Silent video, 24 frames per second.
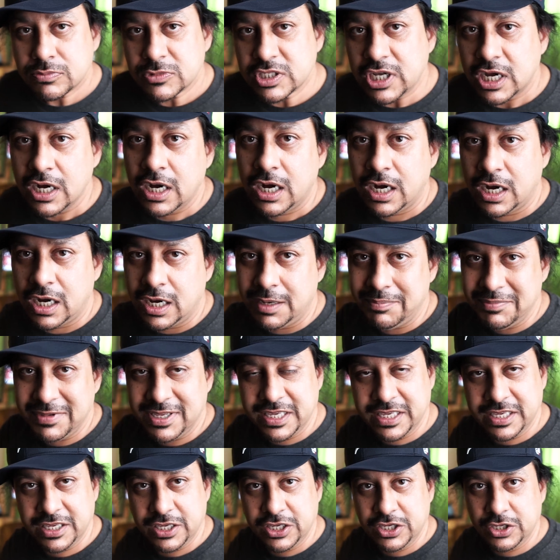
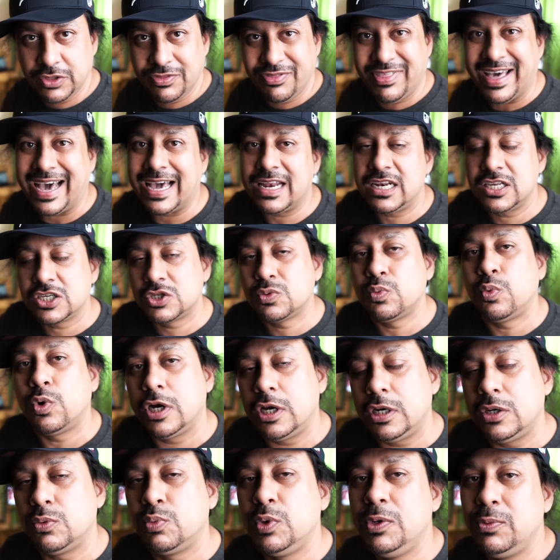that is
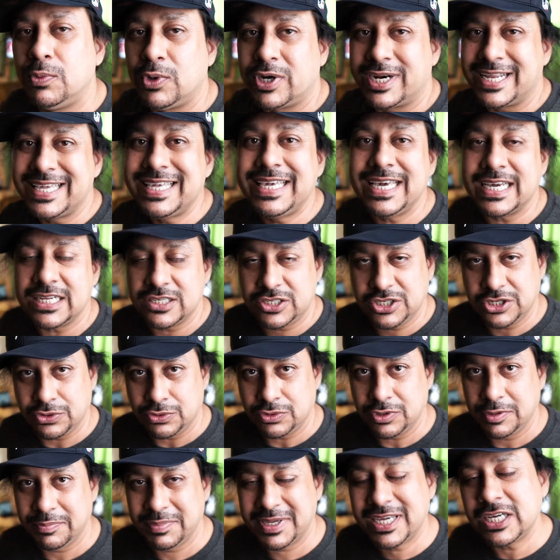what we want to get to,
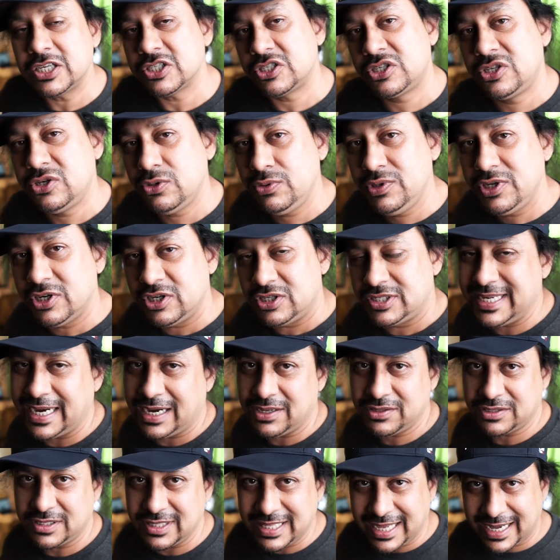because 2 years down
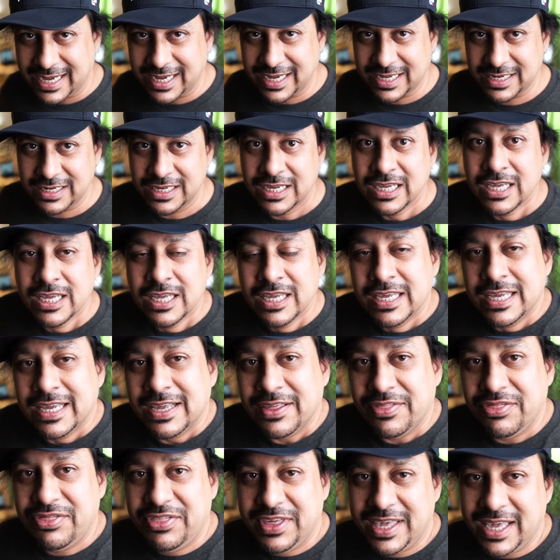the line,
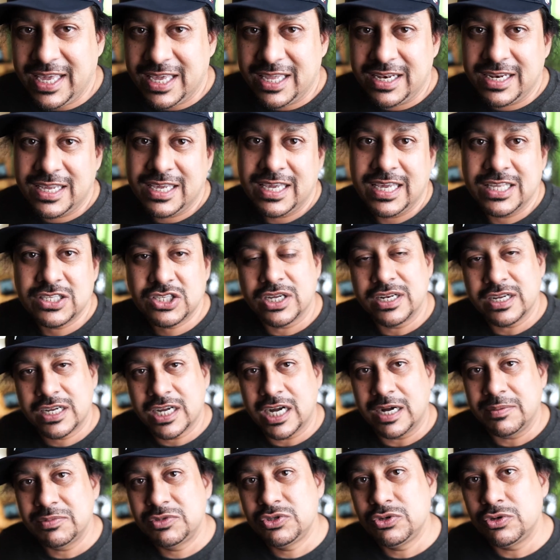then it's going to
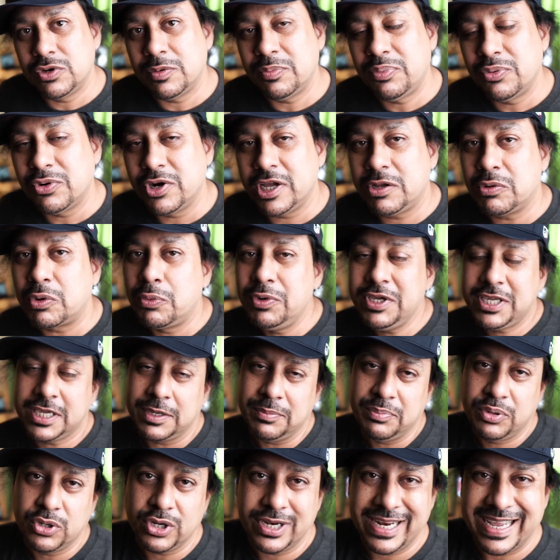come to a point where we can
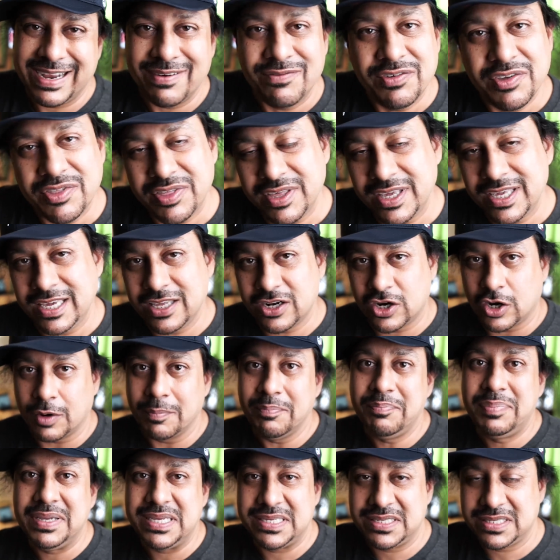put everything in our
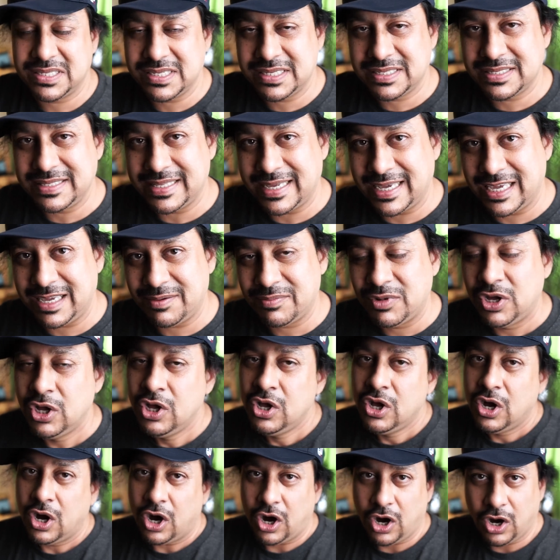business name.
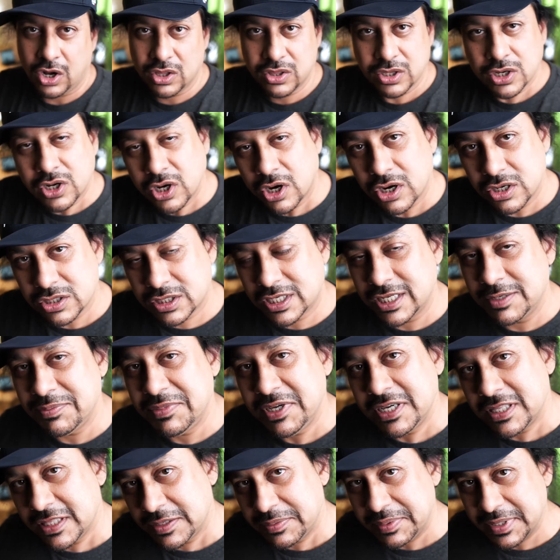All the cars can be
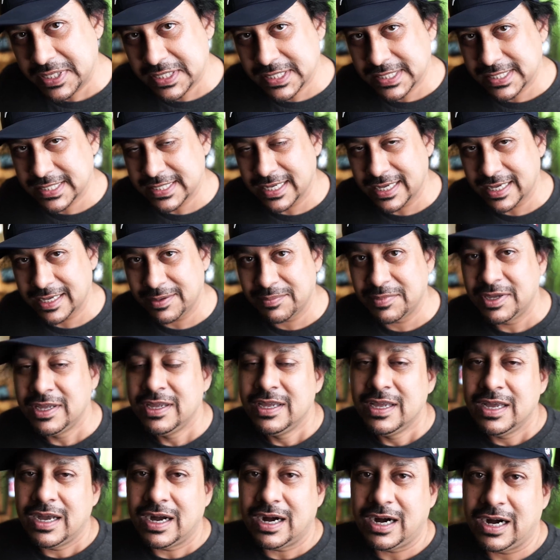in the business name.
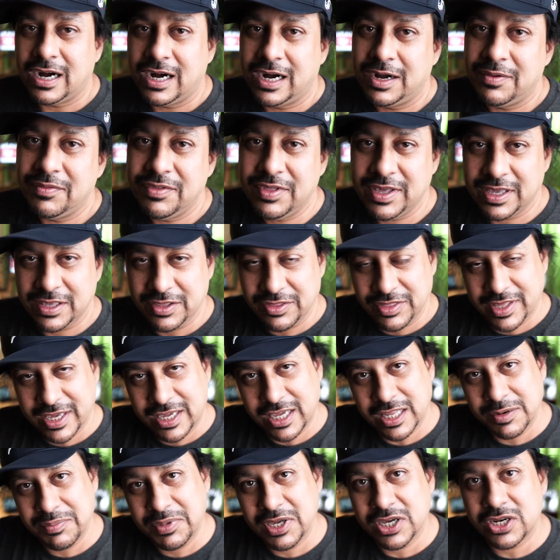They
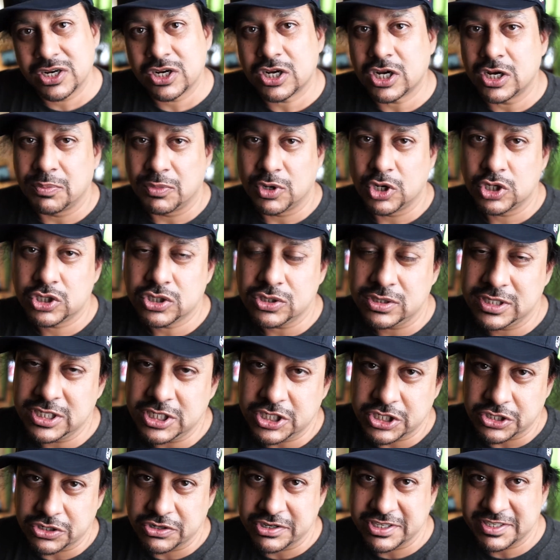can be under commercial
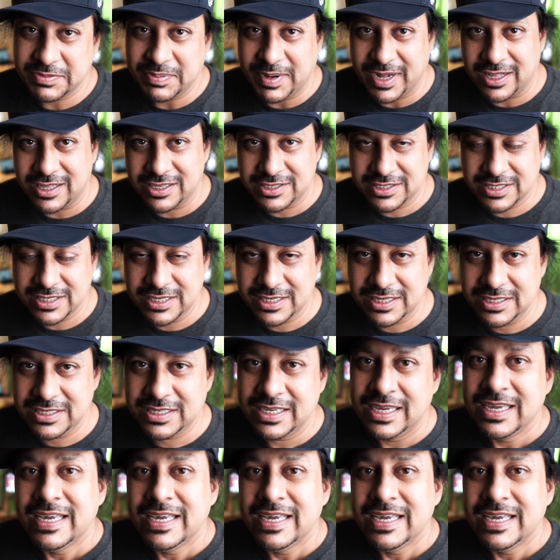insurance policies,